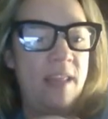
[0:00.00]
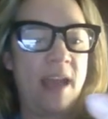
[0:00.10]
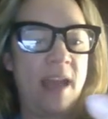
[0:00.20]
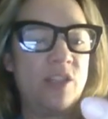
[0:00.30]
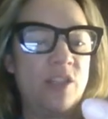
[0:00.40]

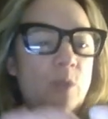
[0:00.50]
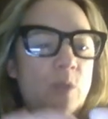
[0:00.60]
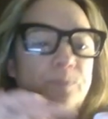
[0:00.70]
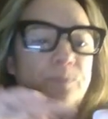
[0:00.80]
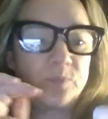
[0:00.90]
that
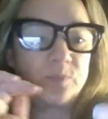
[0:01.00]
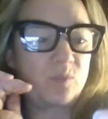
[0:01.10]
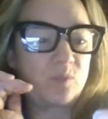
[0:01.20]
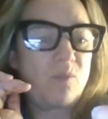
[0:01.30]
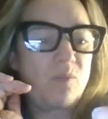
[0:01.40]
too.
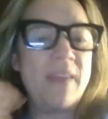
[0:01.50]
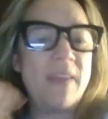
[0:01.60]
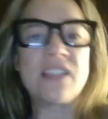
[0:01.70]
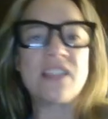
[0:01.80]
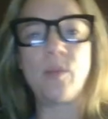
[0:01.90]

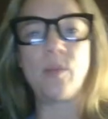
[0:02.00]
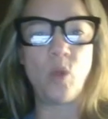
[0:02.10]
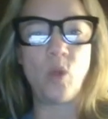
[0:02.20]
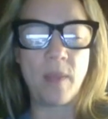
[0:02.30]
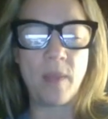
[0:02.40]
And that's going to
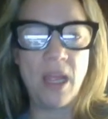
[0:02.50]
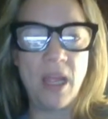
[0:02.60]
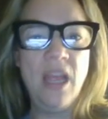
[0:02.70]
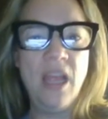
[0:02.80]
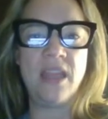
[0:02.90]
pull up
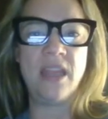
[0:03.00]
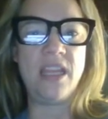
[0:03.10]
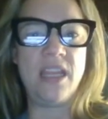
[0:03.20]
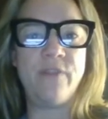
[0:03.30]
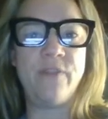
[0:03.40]

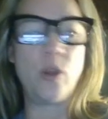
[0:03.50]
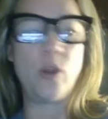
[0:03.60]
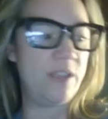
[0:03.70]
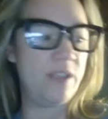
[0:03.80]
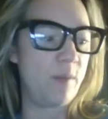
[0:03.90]
the
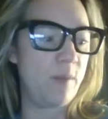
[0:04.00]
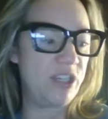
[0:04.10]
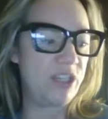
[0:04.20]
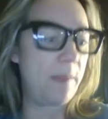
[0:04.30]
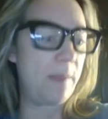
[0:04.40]
photos
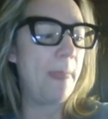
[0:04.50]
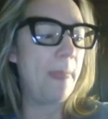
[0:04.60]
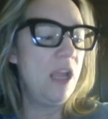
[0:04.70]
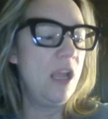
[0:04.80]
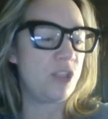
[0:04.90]
information.
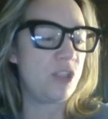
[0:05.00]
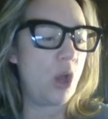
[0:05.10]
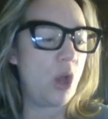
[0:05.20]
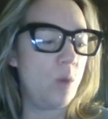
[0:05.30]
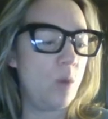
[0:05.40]

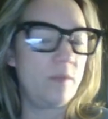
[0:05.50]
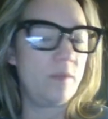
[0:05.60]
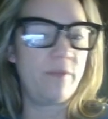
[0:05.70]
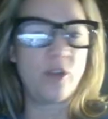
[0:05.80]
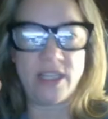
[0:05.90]
So
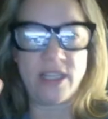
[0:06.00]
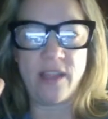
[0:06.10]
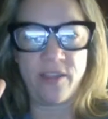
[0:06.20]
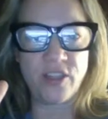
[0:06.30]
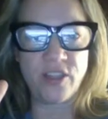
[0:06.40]
first
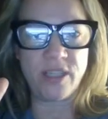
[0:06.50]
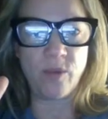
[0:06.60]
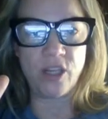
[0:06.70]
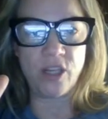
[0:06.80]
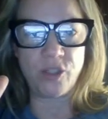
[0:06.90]
thing
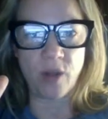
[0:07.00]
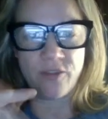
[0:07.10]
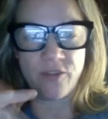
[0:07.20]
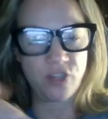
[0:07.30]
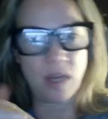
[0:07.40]
we're going to
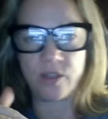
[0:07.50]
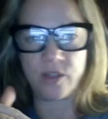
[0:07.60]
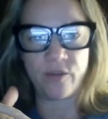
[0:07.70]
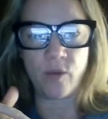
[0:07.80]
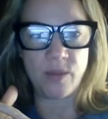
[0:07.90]
try, there's a couple
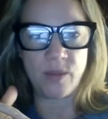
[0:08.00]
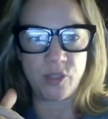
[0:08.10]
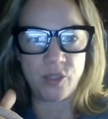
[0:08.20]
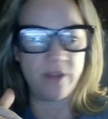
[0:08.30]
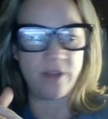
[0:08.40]
different ways we
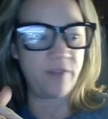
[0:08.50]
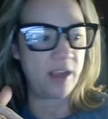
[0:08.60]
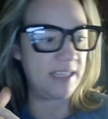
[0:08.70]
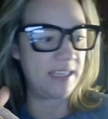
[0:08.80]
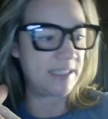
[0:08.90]
can try to
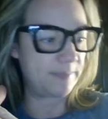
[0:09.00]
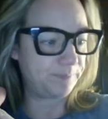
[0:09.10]
find these.